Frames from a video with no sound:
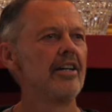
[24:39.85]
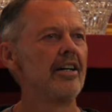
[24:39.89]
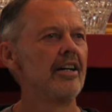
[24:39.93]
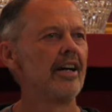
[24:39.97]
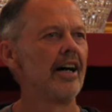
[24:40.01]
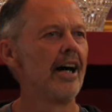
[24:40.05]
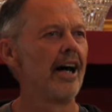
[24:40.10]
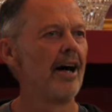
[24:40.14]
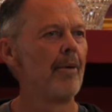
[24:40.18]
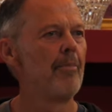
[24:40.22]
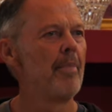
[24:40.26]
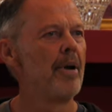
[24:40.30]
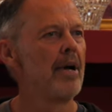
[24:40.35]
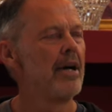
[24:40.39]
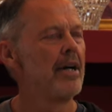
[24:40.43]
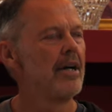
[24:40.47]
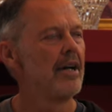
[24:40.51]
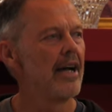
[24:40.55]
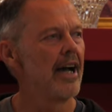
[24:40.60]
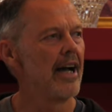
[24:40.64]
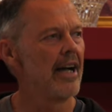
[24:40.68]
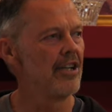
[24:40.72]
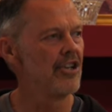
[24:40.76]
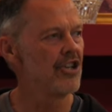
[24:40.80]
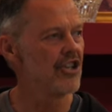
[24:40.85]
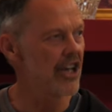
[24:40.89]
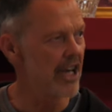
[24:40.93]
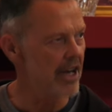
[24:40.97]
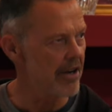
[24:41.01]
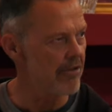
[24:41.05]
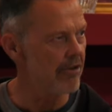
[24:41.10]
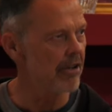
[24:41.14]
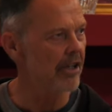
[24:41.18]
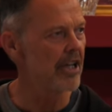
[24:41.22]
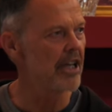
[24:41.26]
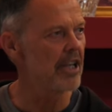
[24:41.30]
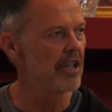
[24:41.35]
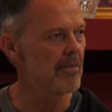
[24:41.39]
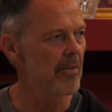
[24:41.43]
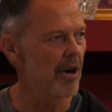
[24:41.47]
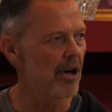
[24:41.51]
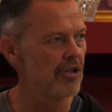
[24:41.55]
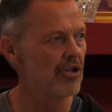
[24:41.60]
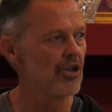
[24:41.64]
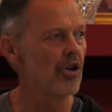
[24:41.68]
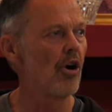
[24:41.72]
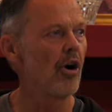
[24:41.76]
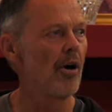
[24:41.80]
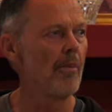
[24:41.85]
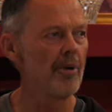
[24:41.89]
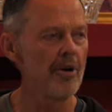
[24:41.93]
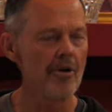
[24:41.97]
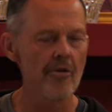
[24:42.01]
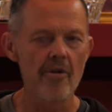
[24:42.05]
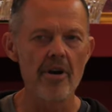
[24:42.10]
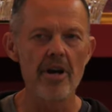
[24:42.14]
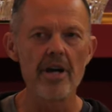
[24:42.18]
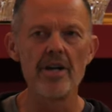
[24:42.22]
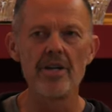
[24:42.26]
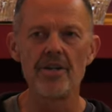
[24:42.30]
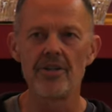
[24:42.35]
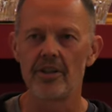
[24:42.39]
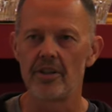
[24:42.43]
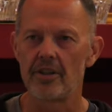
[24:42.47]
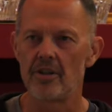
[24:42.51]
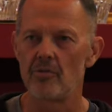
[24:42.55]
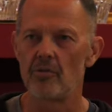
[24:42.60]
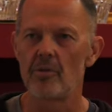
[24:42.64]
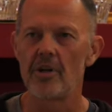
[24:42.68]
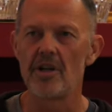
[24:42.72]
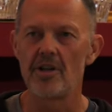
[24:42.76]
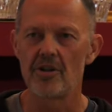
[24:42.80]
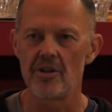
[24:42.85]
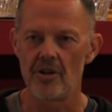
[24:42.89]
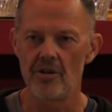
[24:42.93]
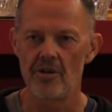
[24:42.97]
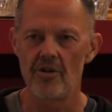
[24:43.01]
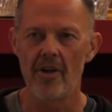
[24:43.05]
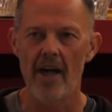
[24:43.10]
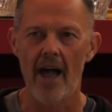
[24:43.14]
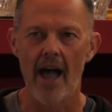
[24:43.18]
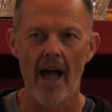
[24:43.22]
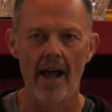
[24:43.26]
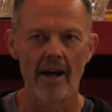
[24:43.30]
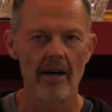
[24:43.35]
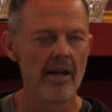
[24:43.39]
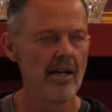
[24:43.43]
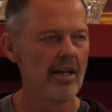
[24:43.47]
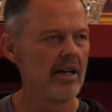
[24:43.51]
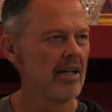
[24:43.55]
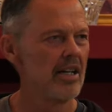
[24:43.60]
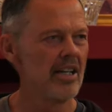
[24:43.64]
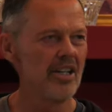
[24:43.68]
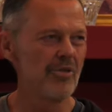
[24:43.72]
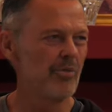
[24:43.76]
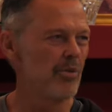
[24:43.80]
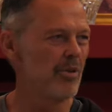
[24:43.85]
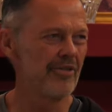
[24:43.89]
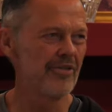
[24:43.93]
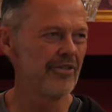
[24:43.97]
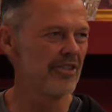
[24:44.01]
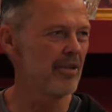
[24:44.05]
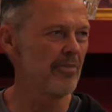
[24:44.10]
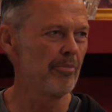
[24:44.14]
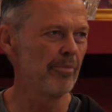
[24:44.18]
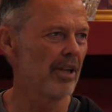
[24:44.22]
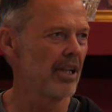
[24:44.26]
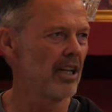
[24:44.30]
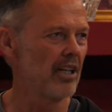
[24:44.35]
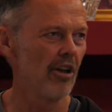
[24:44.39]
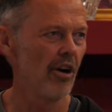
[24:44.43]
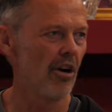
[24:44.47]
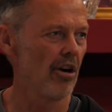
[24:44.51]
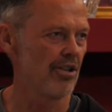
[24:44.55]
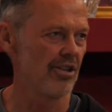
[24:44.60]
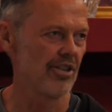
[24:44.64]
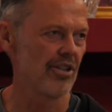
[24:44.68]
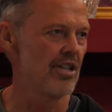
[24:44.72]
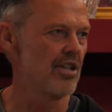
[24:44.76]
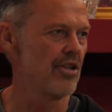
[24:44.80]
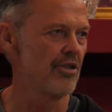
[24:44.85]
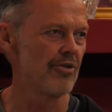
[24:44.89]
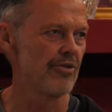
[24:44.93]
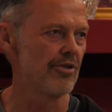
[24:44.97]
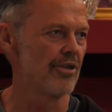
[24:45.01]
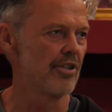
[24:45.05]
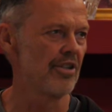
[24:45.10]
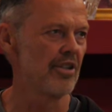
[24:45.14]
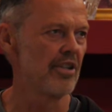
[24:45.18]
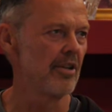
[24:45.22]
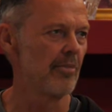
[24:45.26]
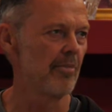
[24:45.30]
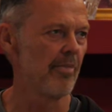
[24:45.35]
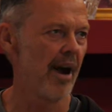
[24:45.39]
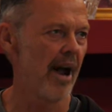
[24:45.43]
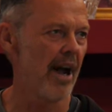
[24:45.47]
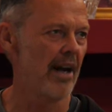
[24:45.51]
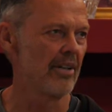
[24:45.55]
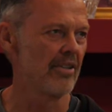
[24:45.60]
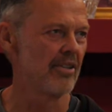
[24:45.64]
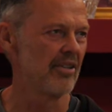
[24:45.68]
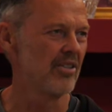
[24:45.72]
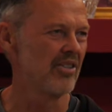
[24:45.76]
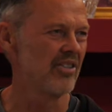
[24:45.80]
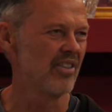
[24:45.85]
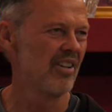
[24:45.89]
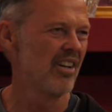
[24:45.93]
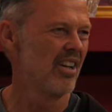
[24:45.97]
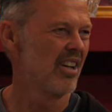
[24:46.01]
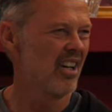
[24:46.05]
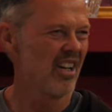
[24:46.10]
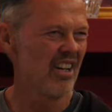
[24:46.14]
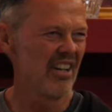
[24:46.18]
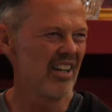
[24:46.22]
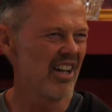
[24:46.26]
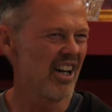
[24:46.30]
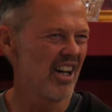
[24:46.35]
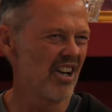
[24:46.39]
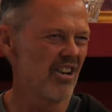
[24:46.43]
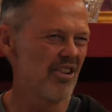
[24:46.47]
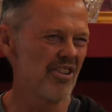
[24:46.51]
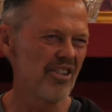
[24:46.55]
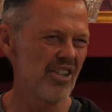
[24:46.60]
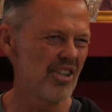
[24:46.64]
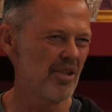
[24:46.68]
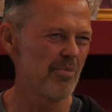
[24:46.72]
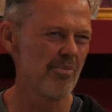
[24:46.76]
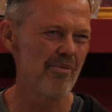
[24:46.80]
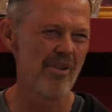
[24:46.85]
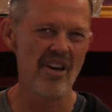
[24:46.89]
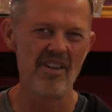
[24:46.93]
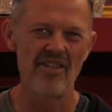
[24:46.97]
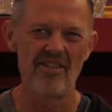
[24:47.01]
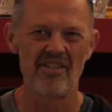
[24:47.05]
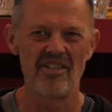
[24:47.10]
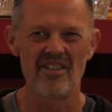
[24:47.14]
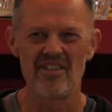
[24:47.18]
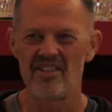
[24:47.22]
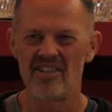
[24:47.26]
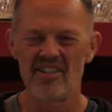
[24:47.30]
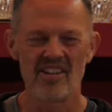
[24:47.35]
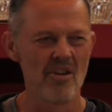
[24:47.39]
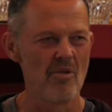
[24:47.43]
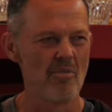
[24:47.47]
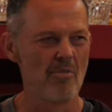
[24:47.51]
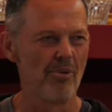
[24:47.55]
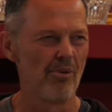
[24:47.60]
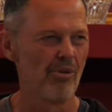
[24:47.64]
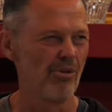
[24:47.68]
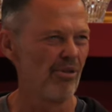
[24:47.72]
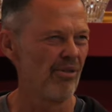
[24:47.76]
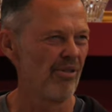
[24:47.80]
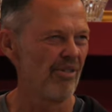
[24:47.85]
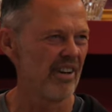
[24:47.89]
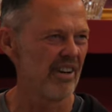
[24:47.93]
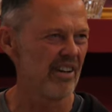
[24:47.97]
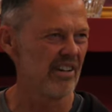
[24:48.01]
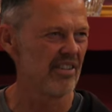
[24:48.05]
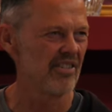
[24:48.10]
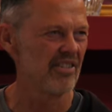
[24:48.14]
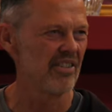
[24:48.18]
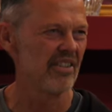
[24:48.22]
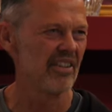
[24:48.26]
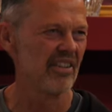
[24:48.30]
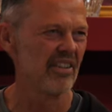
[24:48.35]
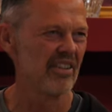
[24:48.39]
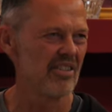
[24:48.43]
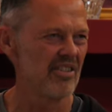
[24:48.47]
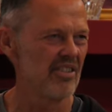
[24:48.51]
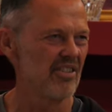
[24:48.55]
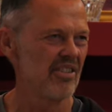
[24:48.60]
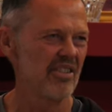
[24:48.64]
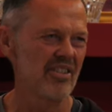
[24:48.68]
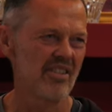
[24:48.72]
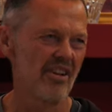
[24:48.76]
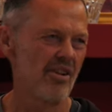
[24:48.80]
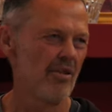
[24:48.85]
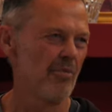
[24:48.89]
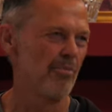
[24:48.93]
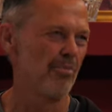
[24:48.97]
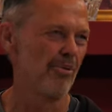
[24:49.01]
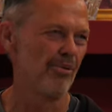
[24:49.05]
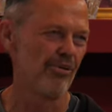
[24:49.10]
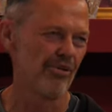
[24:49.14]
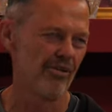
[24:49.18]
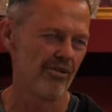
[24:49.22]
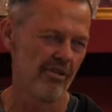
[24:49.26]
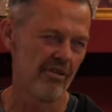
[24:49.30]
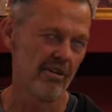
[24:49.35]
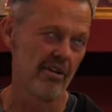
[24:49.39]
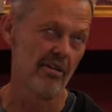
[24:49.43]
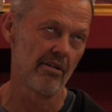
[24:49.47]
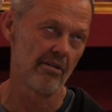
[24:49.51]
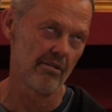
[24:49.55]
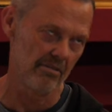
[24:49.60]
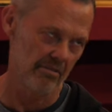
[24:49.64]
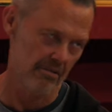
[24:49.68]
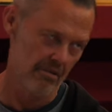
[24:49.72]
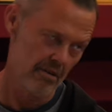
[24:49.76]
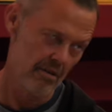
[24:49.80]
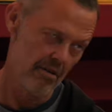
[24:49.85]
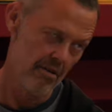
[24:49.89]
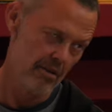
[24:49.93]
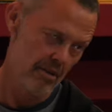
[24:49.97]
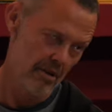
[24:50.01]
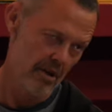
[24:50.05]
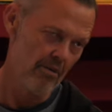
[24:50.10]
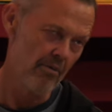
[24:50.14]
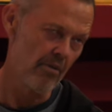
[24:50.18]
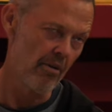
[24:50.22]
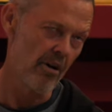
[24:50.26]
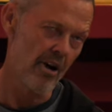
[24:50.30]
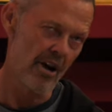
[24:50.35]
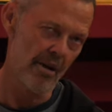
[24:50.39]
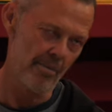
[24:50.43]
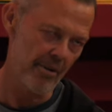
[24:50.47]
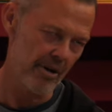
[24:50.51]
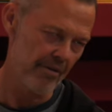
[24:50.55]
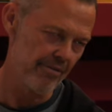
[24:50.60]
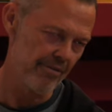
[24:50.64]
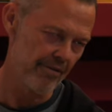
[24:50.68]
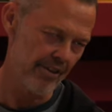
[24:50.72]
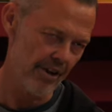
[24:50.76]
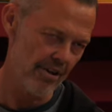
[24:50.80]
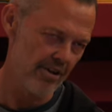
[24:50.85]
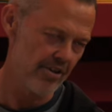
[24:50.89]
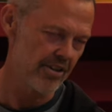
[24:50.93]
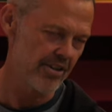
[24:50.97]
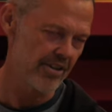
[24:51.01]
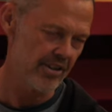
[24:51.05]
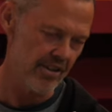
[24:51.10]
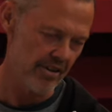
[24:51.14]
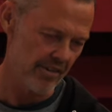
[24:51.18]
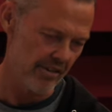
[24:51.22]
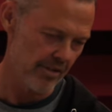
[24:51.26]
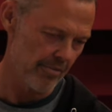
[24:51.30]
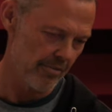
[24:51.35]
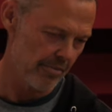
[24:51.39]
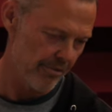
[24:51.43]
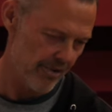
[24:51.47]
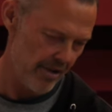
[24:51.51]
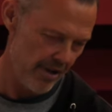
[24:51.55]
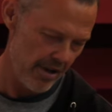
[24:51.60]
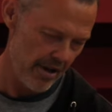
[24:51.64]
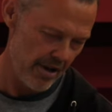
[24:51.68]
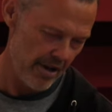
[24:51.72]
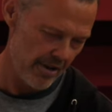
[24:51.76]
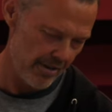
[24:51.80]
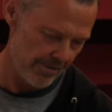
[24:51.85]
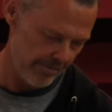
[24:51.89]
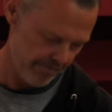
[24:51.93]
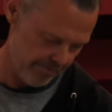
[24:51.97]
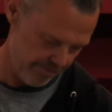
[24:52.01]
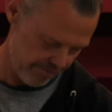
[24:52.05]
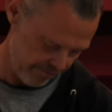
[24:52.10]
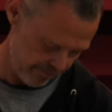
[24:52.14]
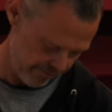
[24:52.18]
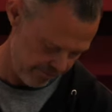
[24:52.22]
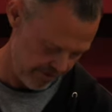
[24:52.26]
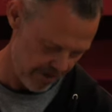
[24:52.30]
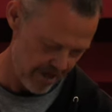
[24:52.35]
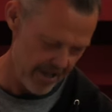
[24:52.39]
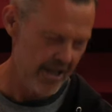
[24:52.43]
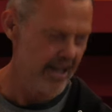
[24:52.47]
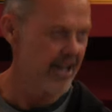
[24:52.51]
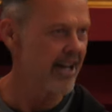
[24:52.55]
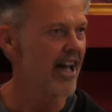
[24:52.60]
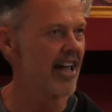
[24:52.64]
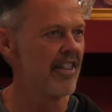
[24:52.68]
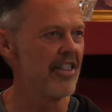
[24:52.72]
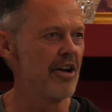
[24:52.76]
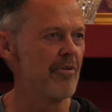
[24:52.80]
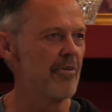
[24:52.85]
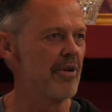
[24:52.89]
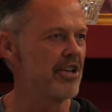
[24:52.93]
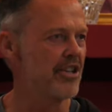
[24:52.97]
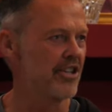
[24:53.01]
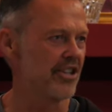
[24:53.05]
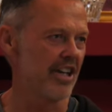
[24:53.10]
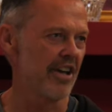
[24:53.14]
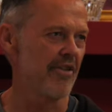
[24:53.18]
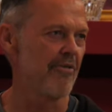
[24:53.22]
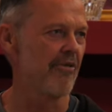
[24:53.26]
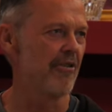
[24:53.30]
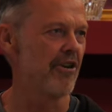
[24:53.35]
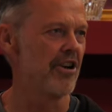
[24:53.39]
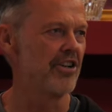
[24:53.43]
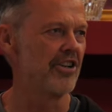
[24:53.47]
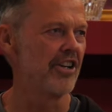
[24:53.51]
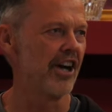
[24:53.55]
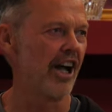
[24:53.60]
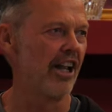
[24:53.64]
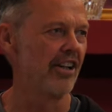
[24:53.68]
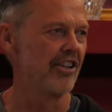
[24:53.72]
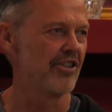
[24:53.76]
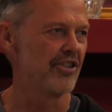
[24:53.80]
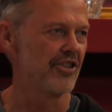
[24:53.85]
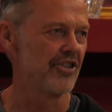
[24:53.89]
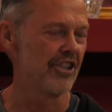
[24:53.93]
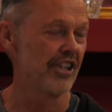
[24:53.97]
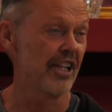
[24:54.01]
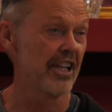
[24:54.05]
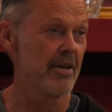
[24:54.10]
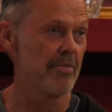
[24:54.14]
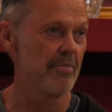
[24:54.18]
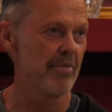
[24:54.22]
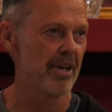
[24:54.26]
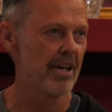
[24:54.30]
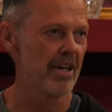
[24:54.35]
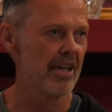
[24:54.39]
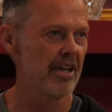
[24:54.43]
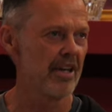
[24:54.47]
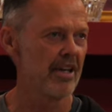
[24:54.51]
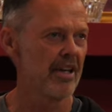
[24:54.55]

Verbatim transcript: Um, and generally, the most common reason we do that is we've simply lost interest in the practice. You know, because this breath is so boring, isn't it? It's just so boring. Why am I focusing on the breath? And then we just get very dull and sleepy.